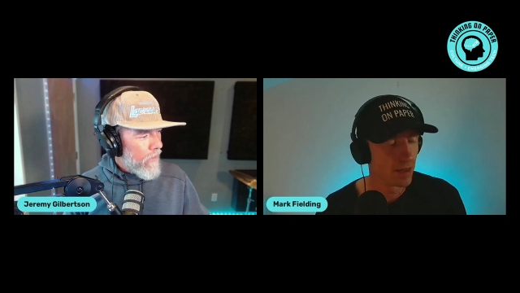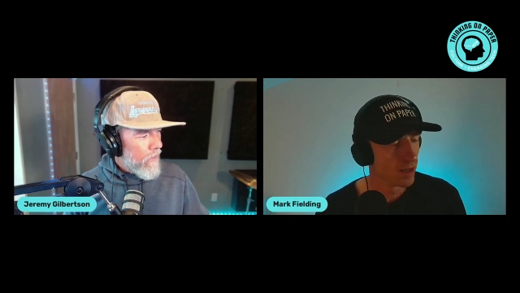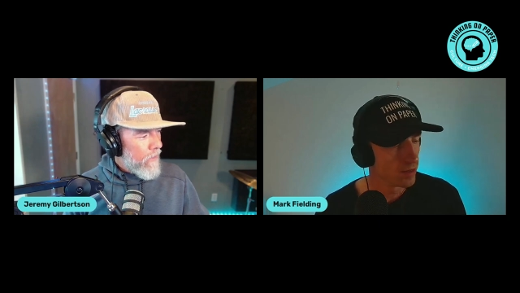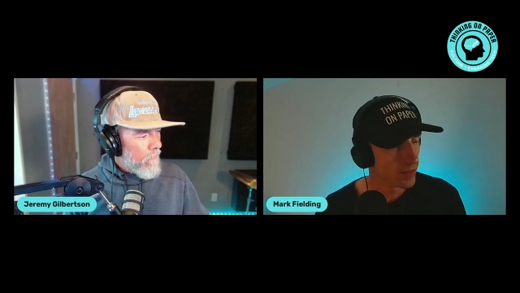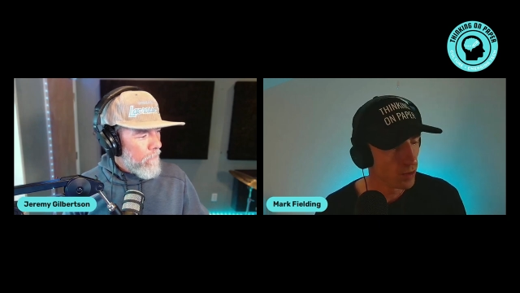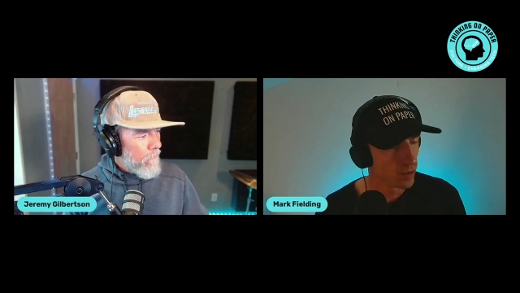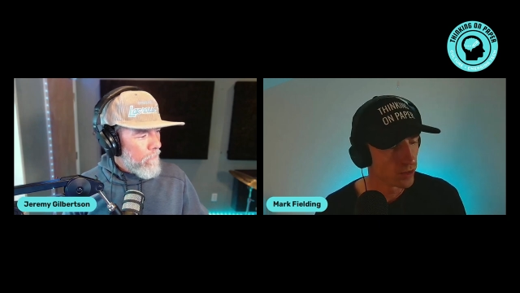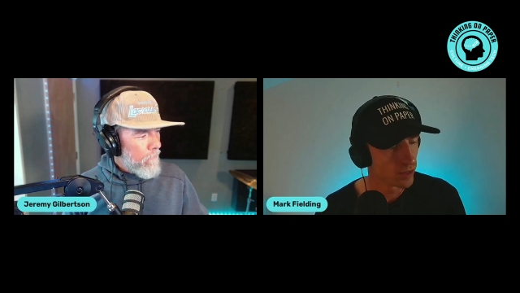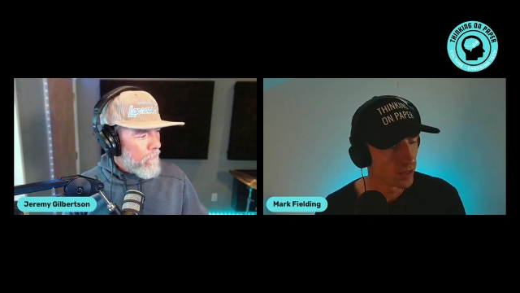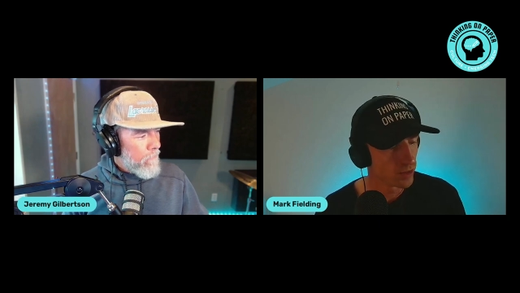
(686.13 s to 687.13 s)
Speaker 1: Uh, there
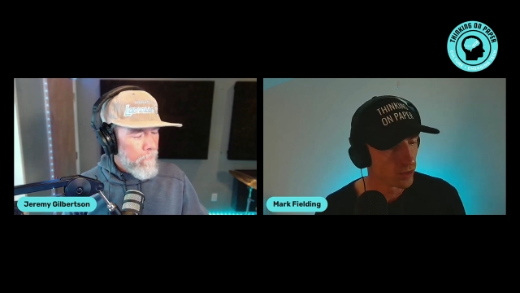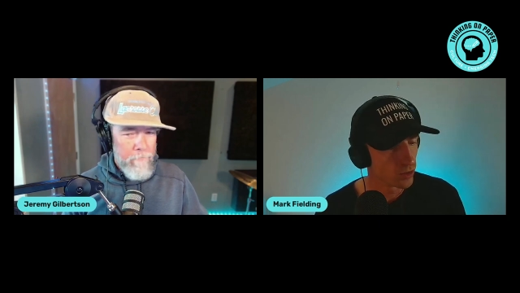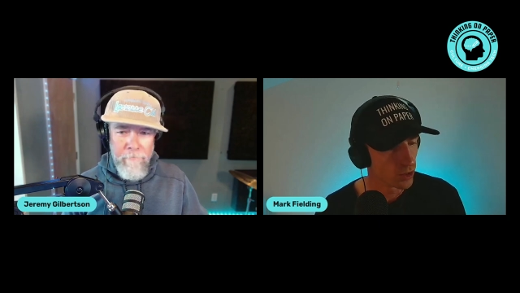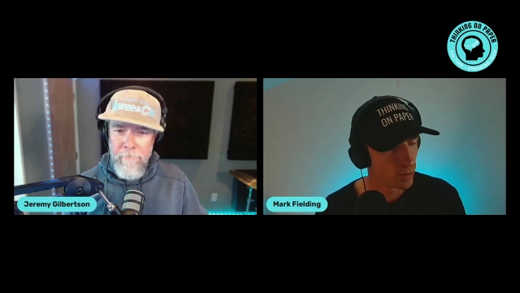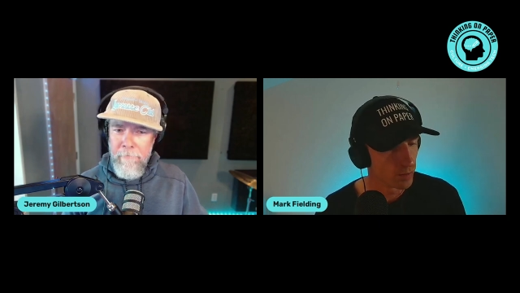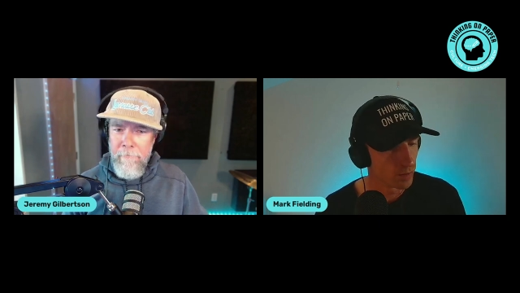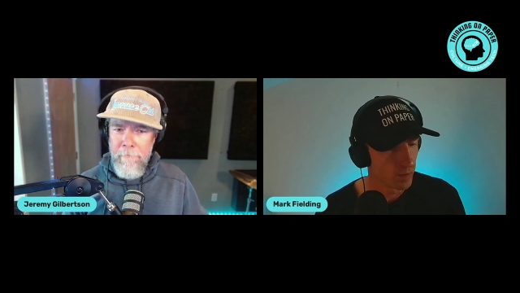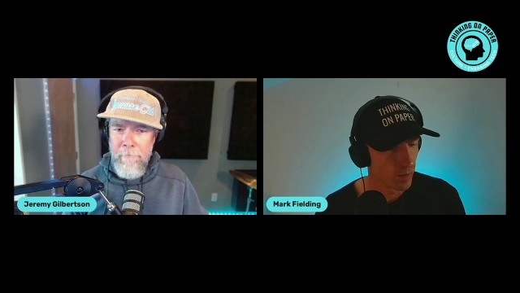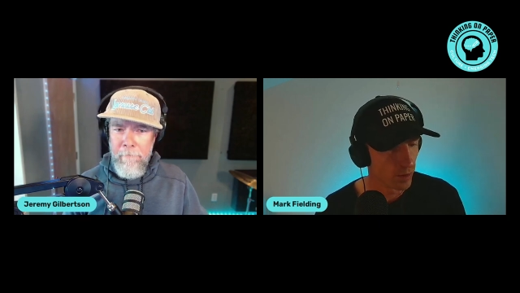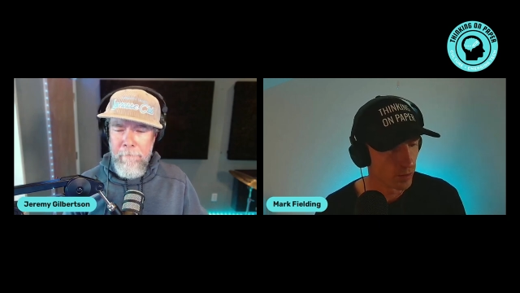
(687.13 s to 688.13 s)
was some
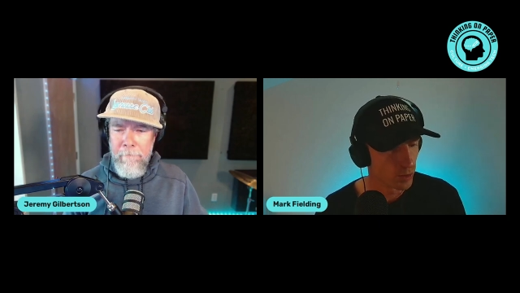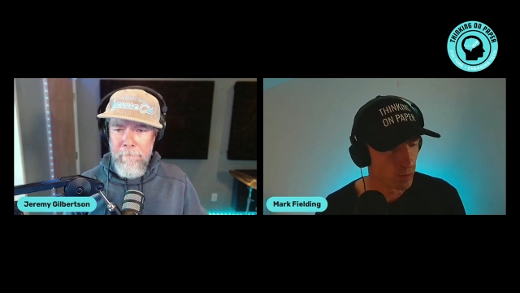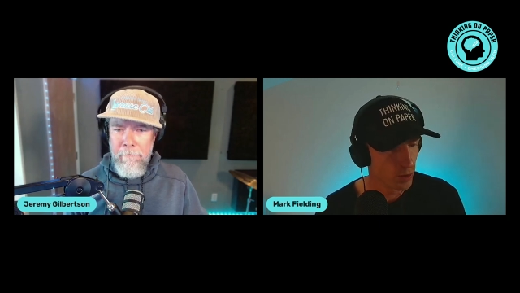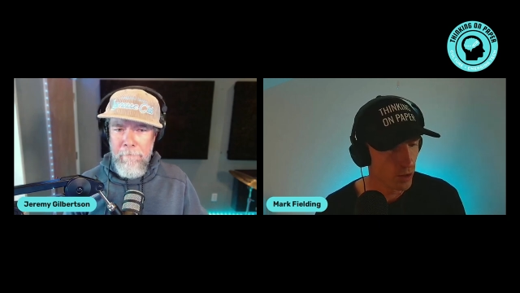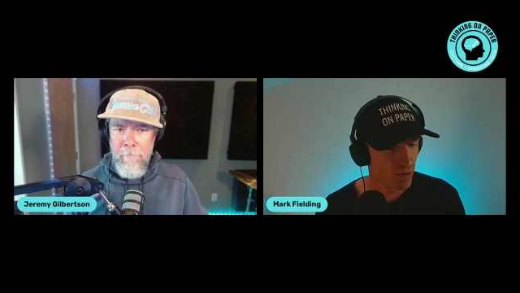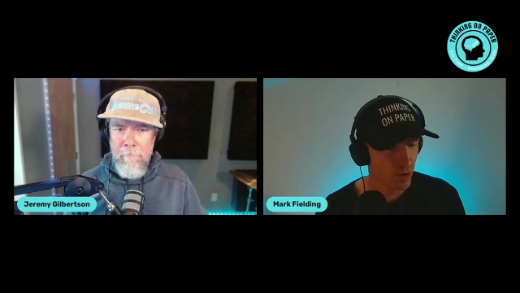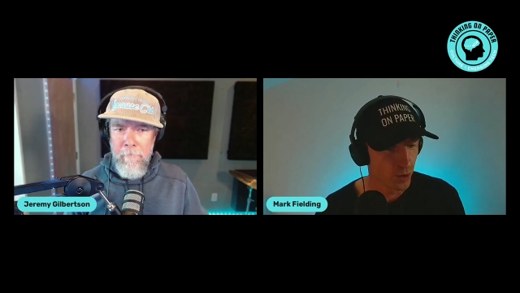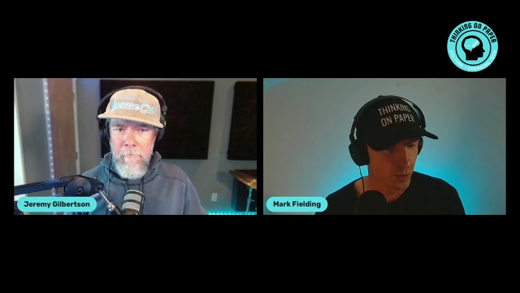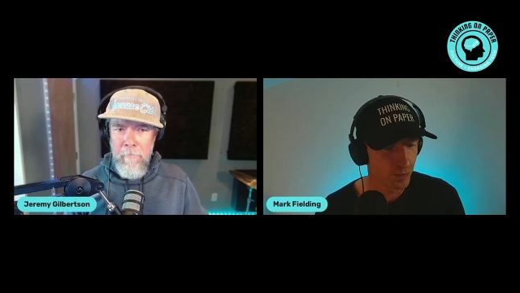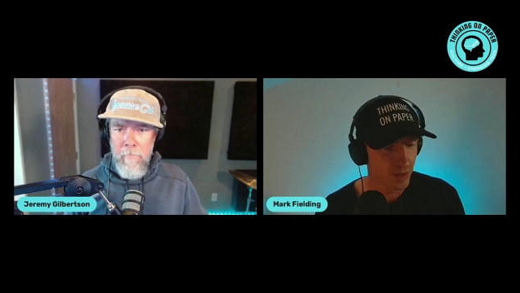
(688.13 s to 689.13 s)
some
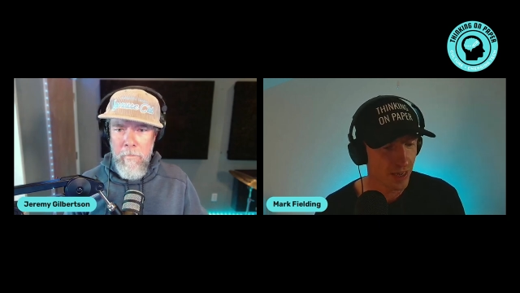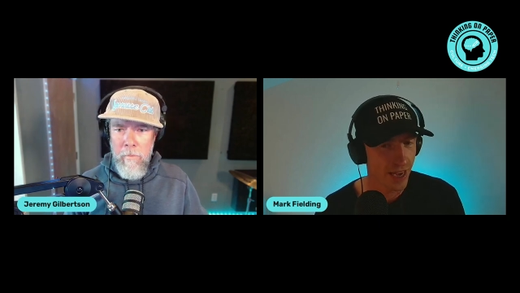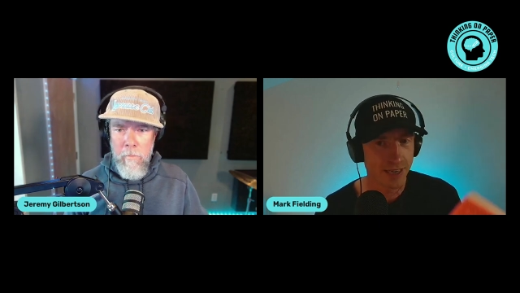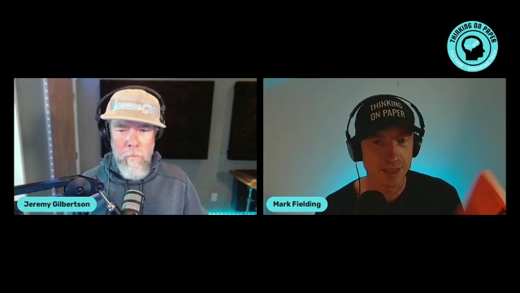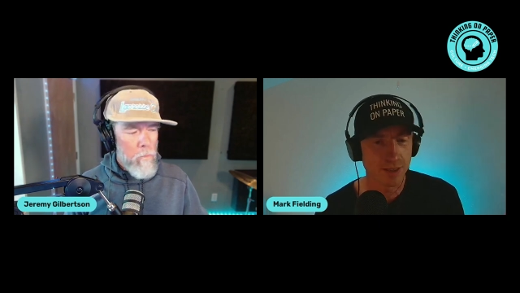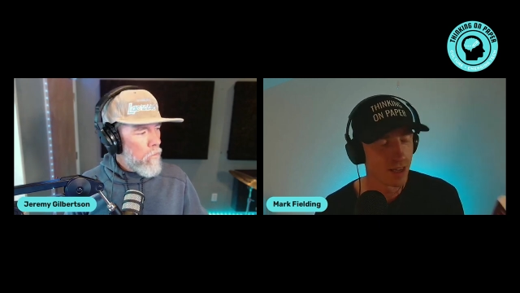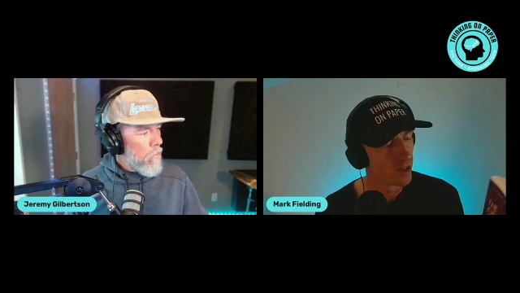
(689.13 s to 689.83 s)
beautiful again his